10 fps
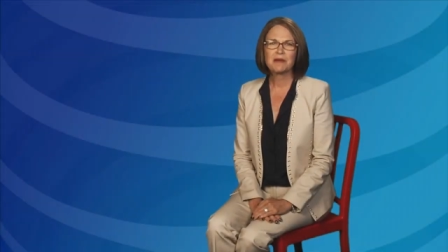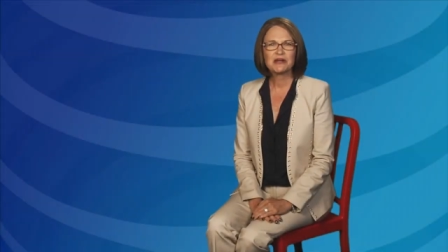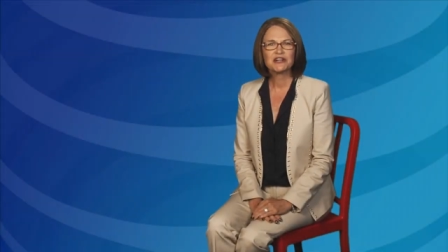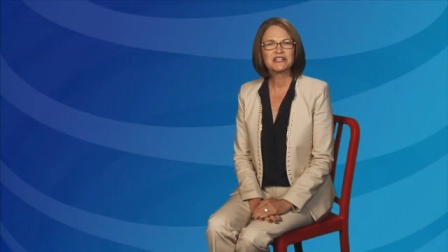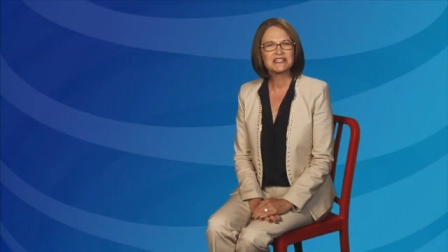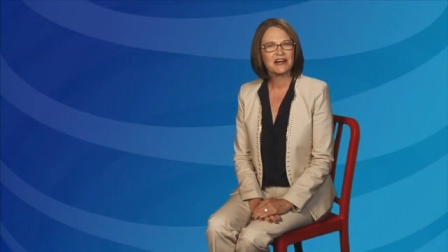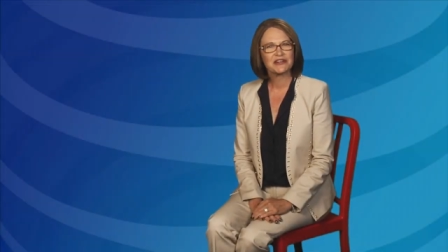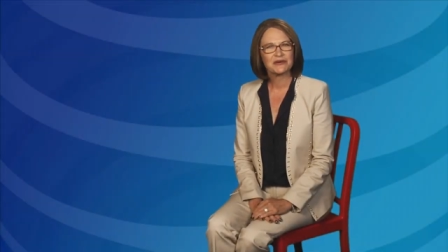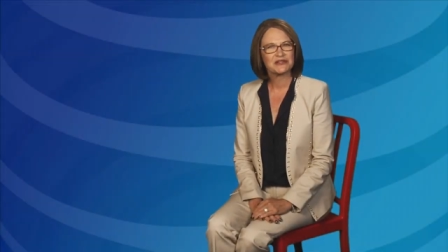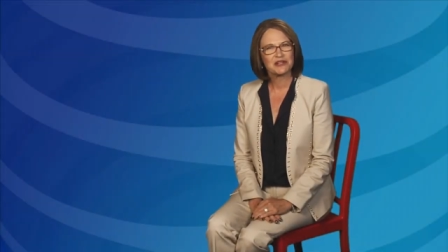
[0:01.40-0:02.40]
I'm here to tell
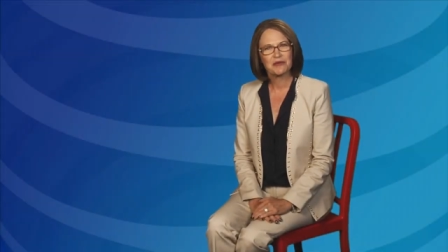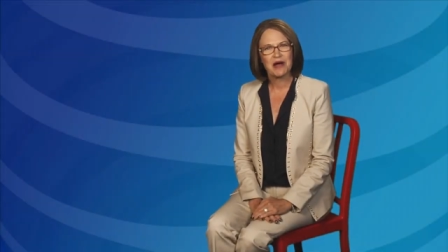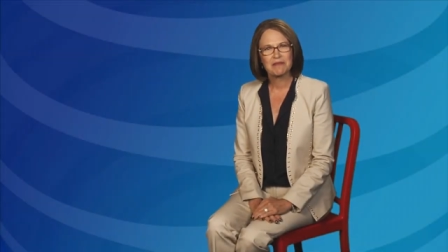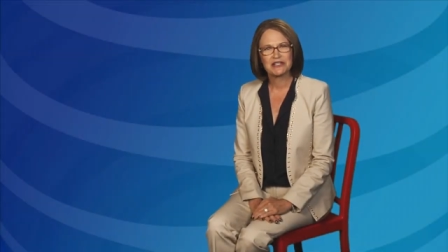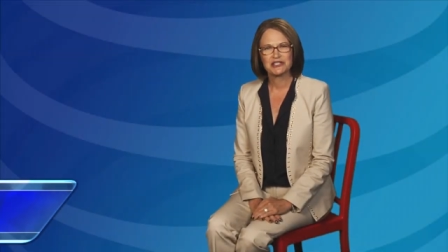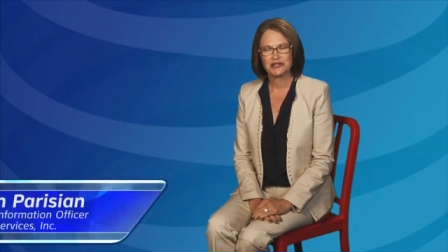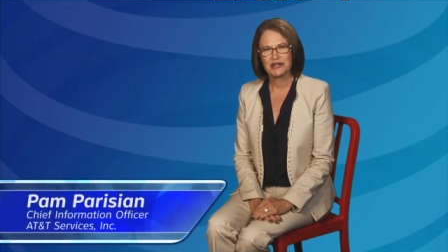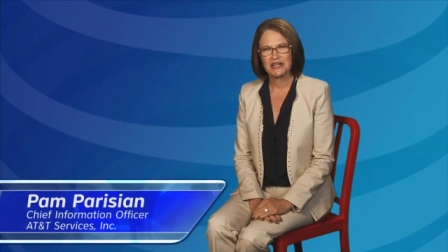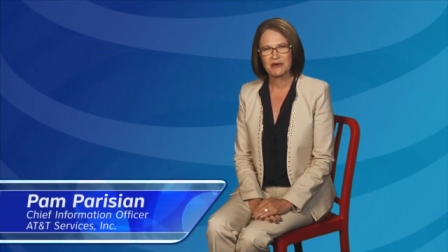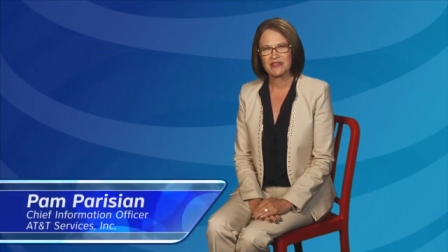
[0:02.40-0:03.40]
you a little about my
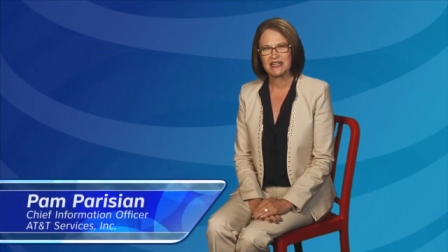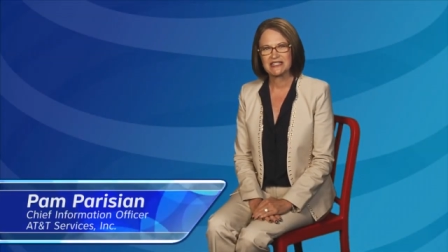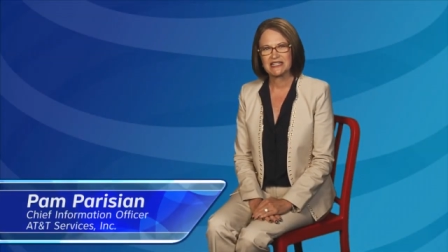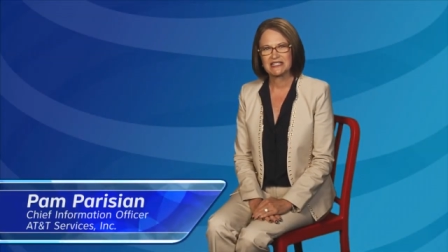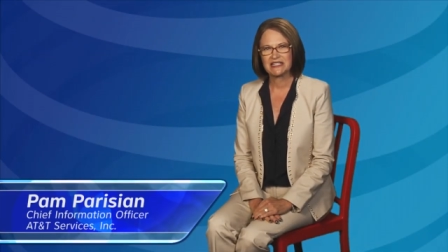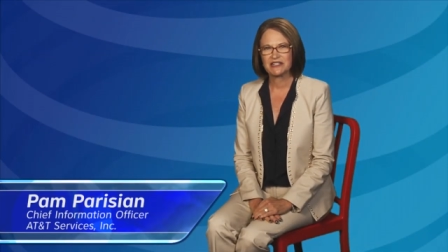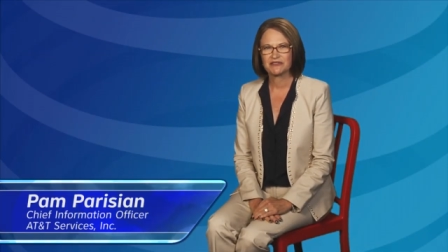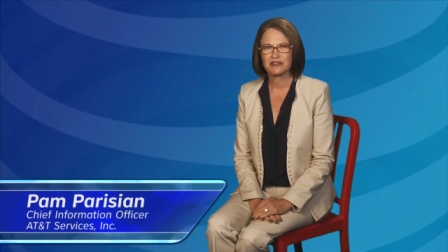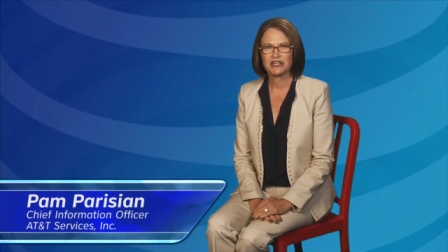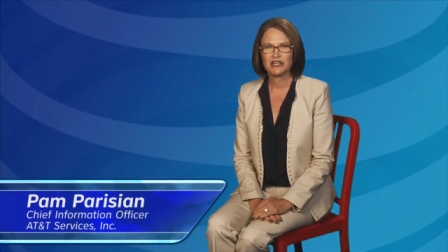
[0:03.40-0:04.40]
journey with AT&T
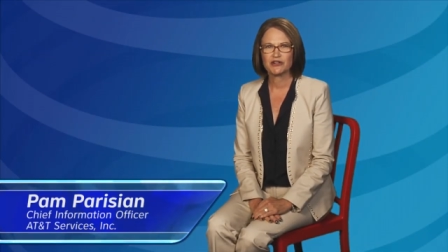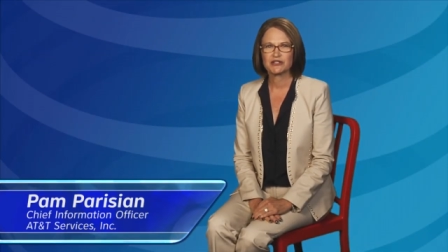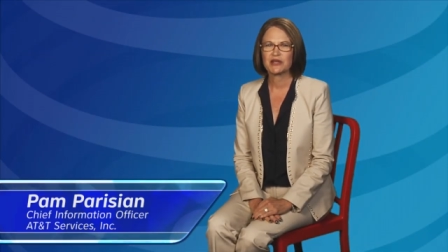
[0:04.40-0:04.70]
over the years